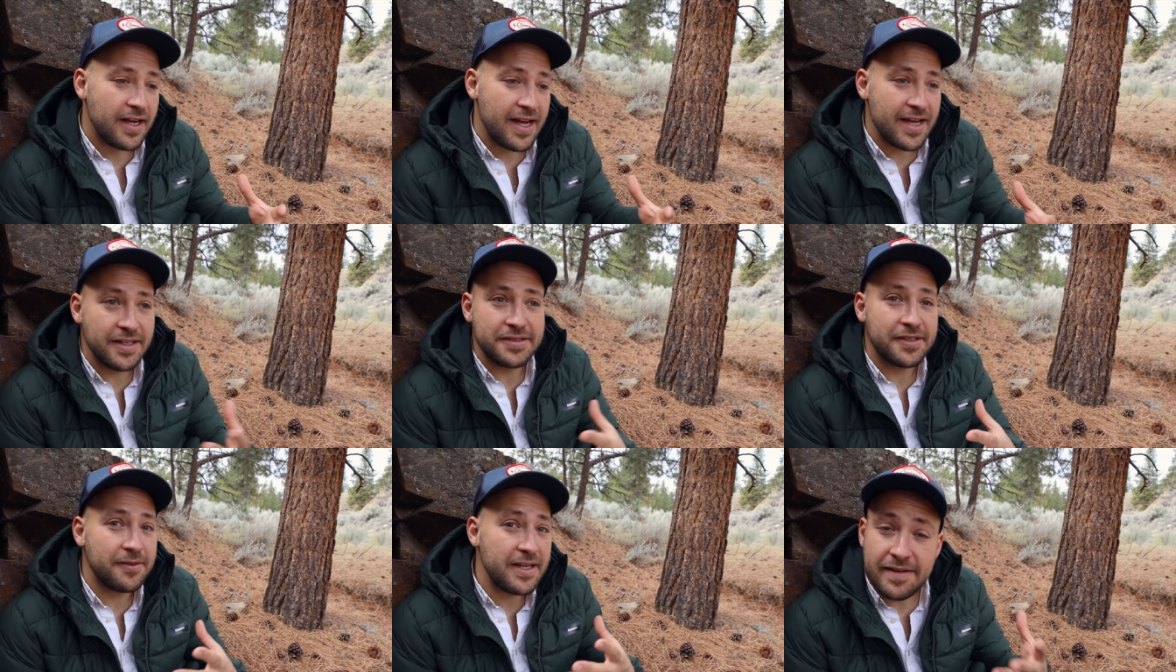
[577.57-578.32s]
And
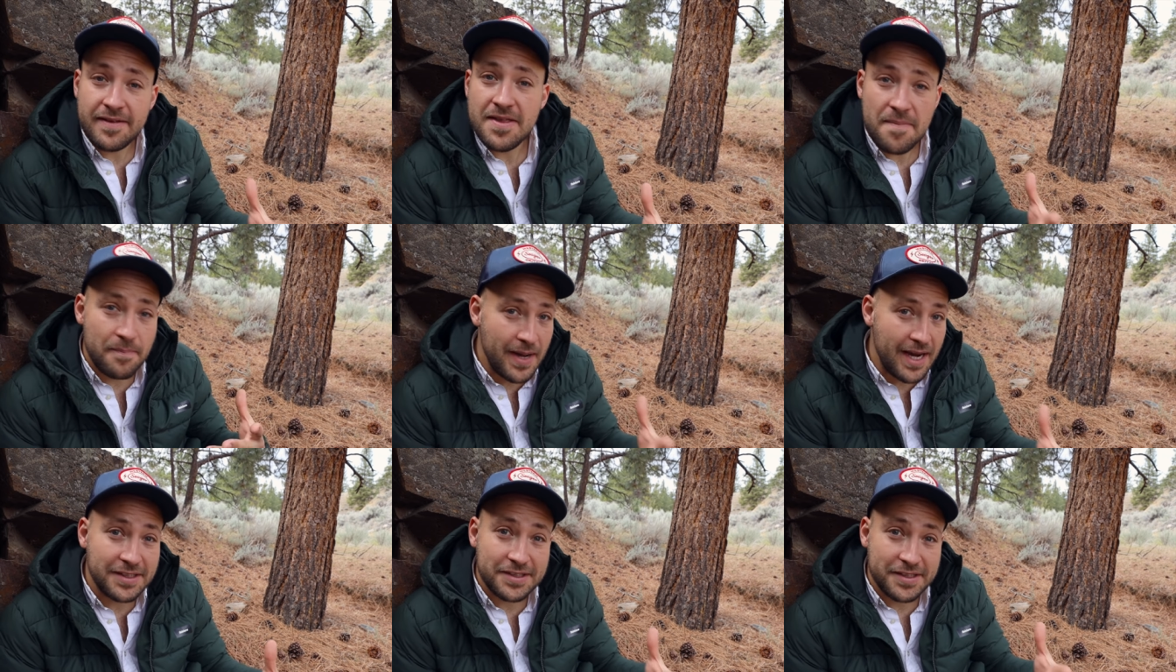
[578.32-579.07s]
so even the
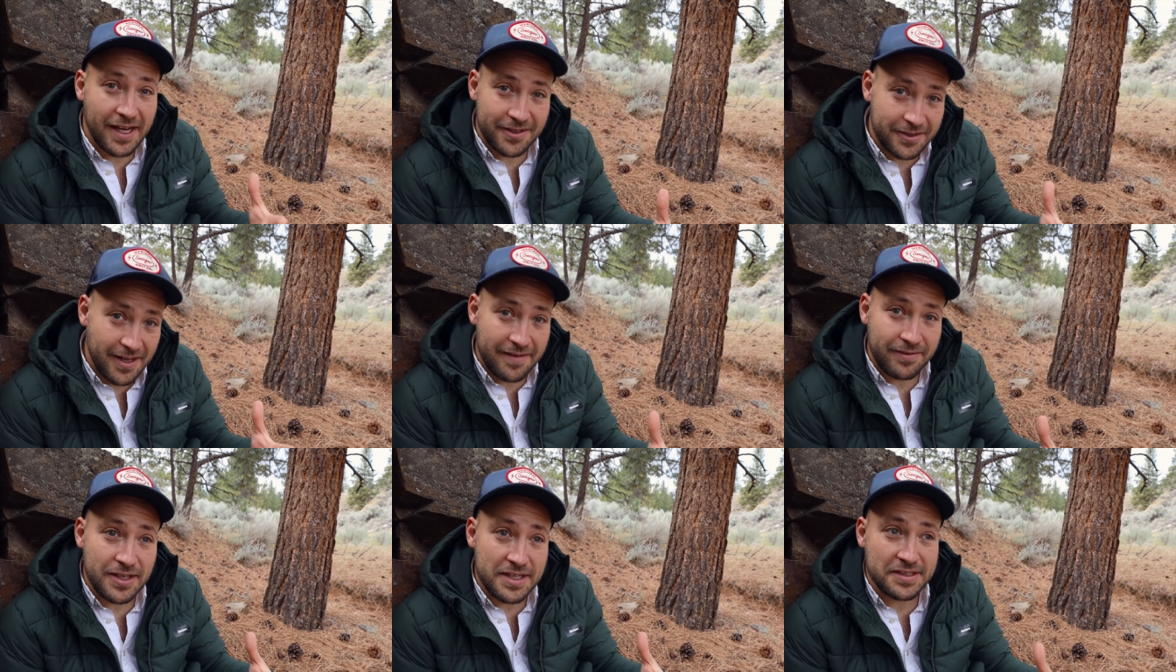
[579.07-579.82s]
base color
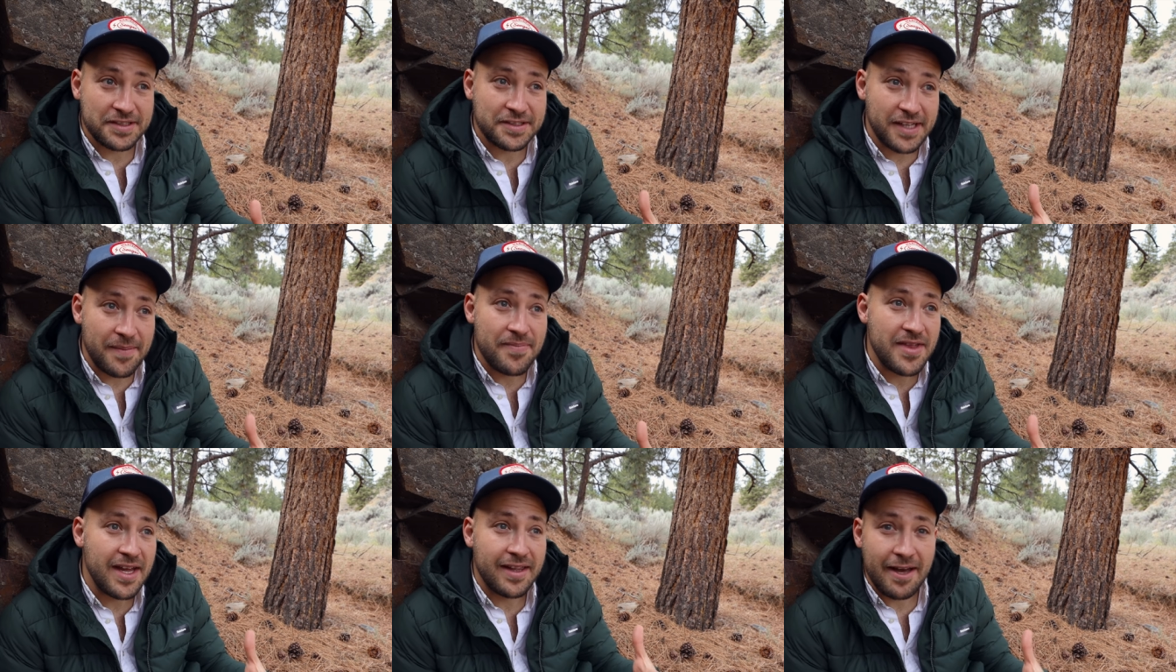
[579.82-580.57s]
level is
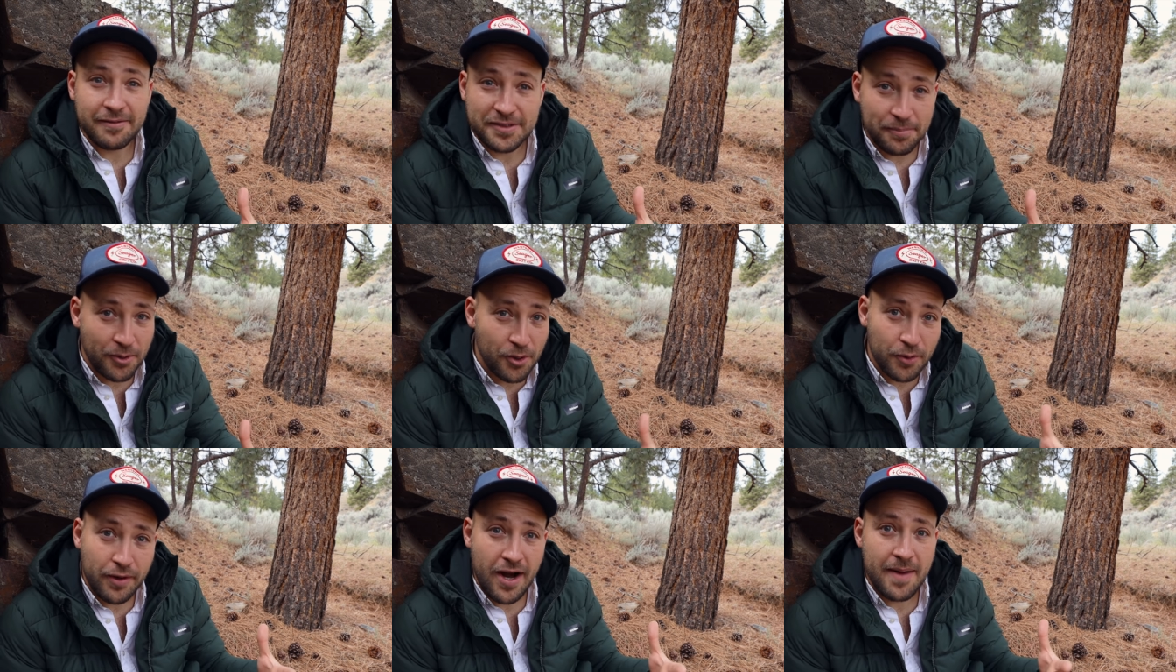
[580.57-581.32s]
something that was
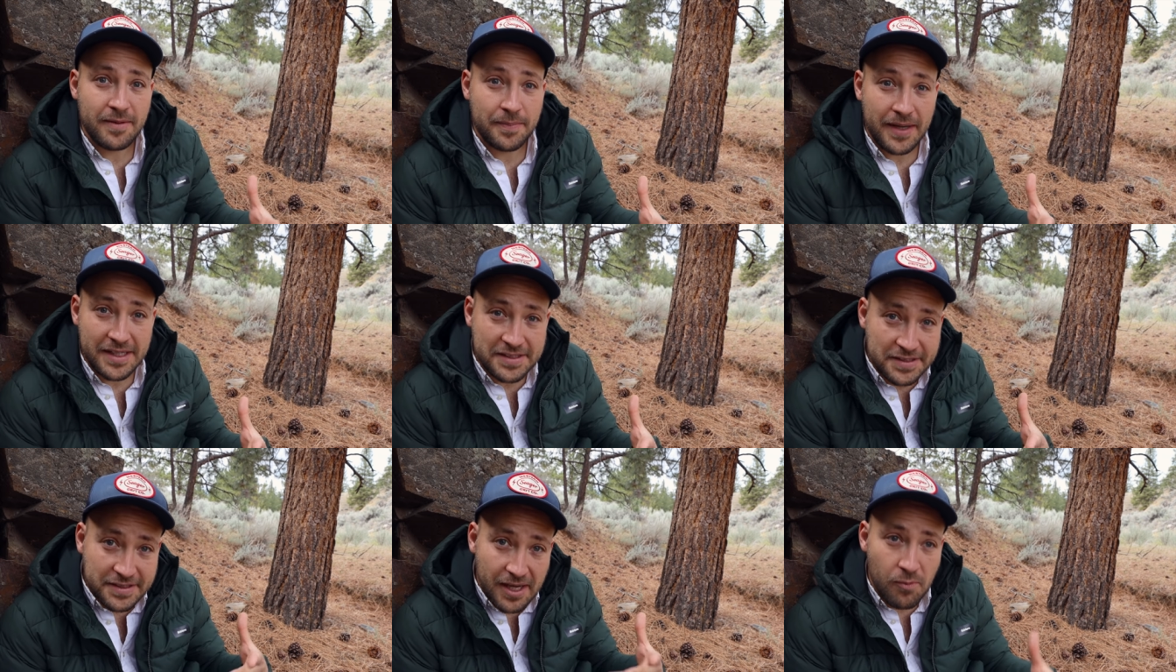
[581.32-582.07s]
programmed by
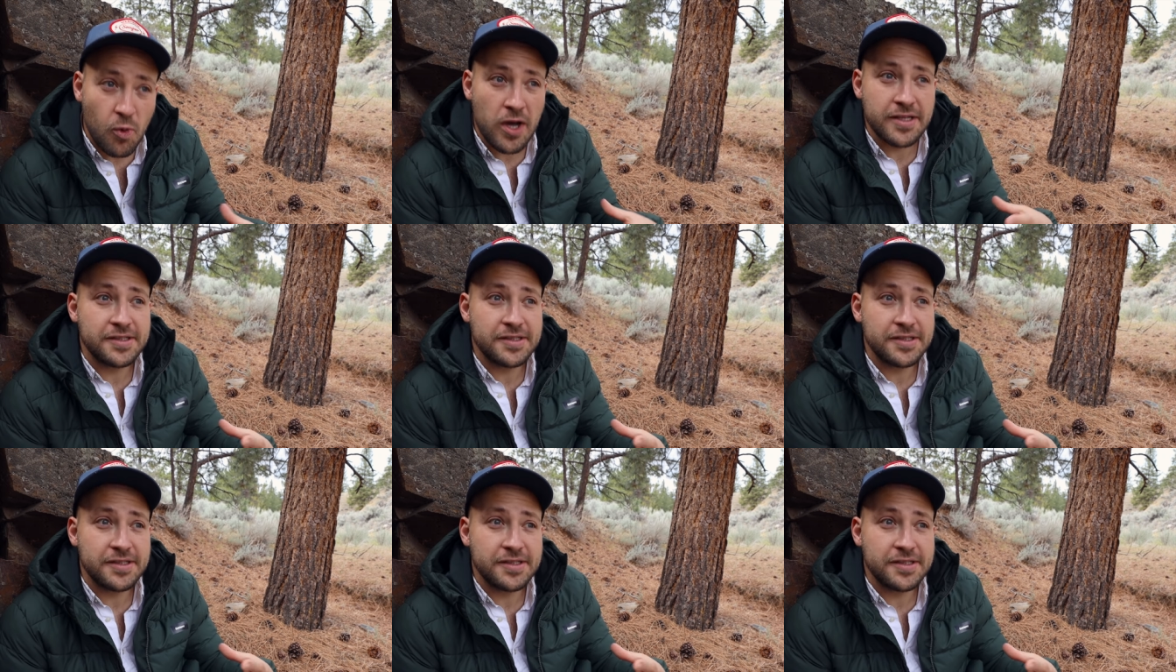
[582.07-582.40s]
someone.